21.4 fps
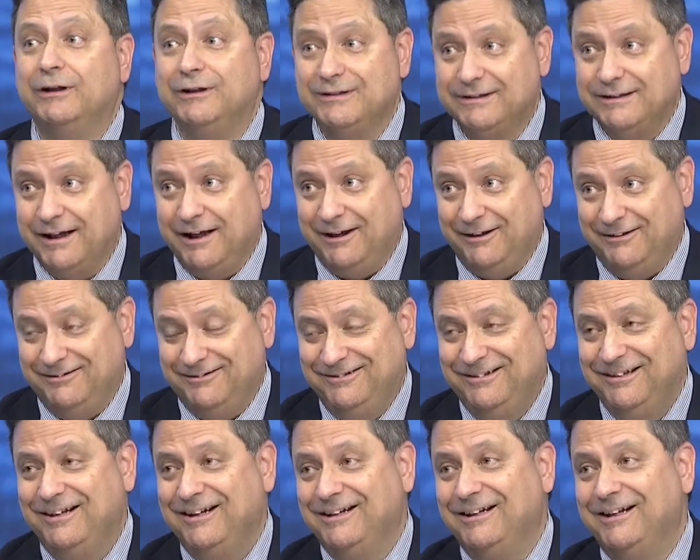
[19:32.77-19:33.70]
state
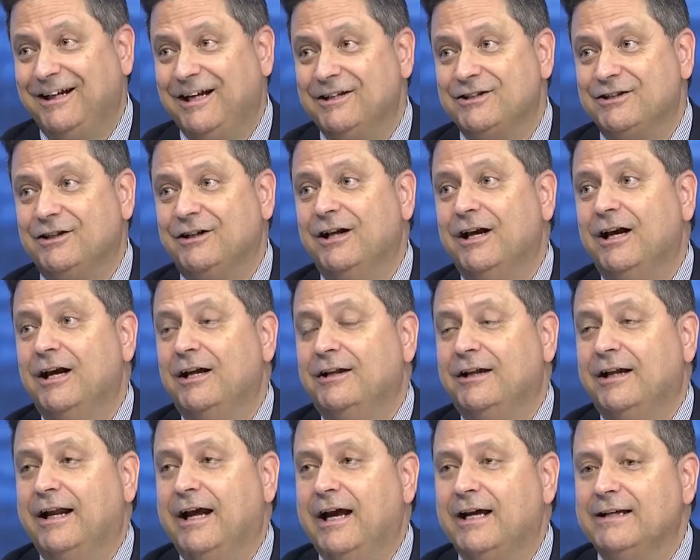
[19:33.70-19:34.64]
in the nation
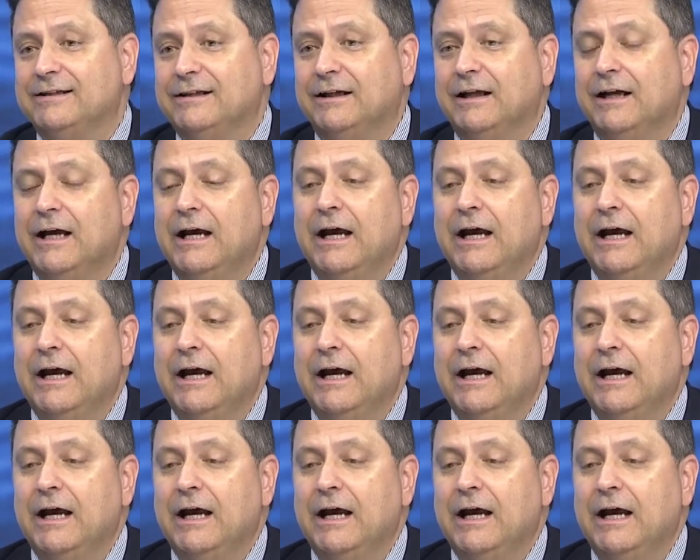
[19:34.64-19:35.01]
that has it.